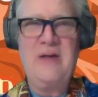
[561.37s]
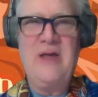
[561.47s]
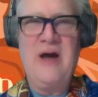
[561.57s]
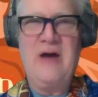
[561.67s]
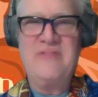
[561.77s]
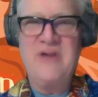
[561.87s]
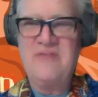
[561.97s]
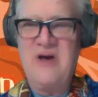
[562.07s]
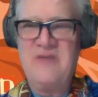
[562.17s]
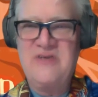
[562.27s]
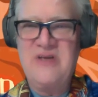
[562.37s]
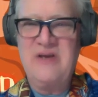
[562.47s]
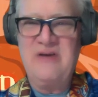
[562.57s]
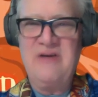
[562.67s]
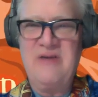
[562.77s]
Yeah,
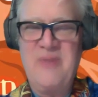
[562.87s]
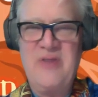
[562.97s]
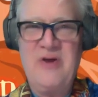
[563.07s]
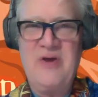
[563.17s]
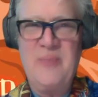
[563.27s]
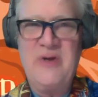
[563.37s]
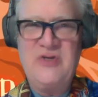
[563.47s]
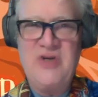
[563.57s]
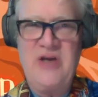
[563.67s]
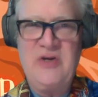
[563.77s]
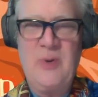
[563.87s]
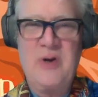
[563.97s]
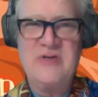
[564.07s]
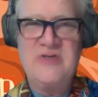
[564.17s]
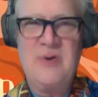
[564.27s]
I've been there
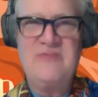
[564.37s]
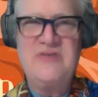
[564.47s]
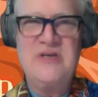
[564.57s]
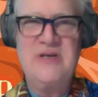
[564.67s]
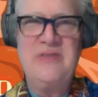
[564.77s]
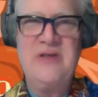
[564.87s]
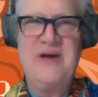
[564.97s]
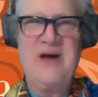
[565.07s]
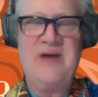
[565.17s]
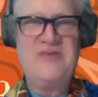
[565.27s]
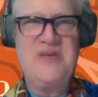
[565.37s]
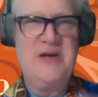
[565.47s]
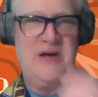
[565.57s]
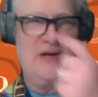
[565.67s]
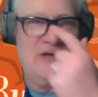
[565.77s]
mid-January, so I've seen
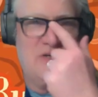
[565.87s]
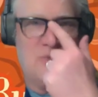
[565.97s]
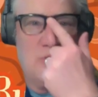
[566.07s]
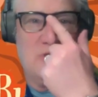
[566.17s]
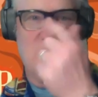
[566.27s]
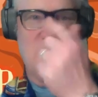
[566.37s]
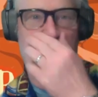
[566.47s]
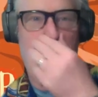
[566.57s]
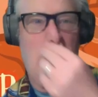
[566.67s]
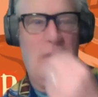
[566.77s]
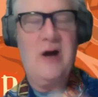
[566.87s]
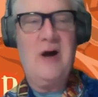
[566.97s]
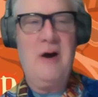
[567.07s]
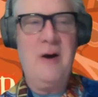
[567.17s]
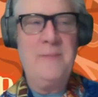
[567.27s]
it at its worst.
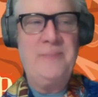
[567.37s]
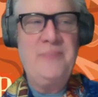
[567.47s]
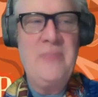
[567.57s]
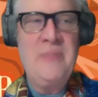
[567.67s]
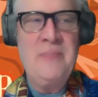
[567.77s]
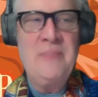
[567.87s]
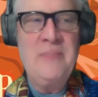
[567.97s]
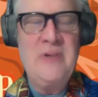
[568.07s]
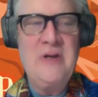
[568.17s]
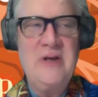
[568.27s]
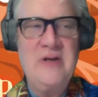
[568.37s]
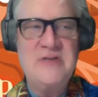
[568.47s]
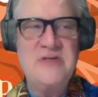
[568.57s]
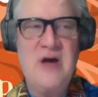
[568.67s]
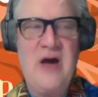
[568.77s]
Um
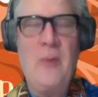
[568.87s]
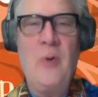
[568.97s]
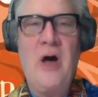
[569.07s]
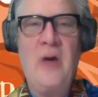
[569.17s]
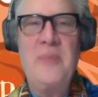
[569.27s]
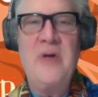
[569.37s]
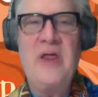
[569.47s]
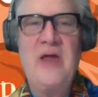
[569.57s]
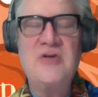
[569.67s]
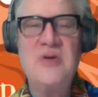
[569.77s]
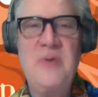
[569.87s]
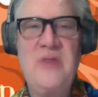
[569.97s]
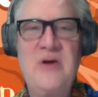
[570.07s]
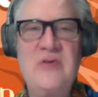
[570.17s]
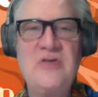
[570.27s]
it's I'll actually be
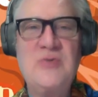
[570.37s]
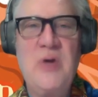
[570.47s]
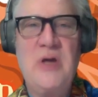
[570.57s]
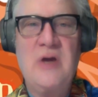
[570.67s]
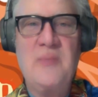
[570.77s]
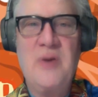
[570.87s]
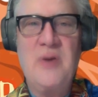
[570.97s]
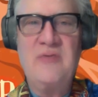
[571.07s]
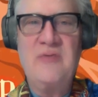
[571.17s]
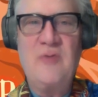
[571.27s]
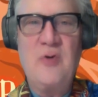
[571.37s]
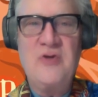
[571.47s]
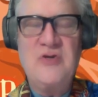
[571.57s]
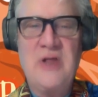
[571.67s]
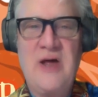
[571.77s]
there this week. I'm coming for 4th
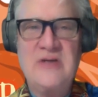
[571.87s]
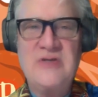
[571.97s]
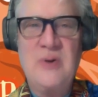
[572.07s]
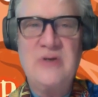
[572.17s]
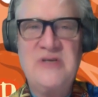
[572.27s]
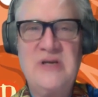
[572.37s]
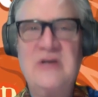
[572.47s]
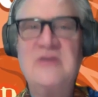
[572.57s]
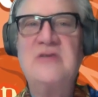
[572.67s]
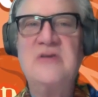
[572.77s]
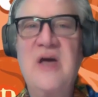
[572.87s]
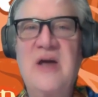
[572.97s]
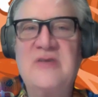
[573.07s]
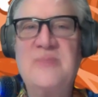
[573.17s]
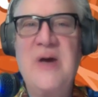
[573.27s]
of July, so I'll see it at
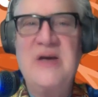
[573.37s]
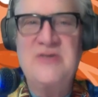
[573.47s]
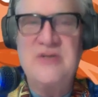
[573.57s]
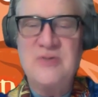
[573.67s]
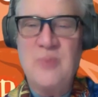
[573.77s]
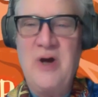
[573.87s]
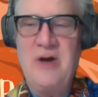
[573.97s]
its best as well.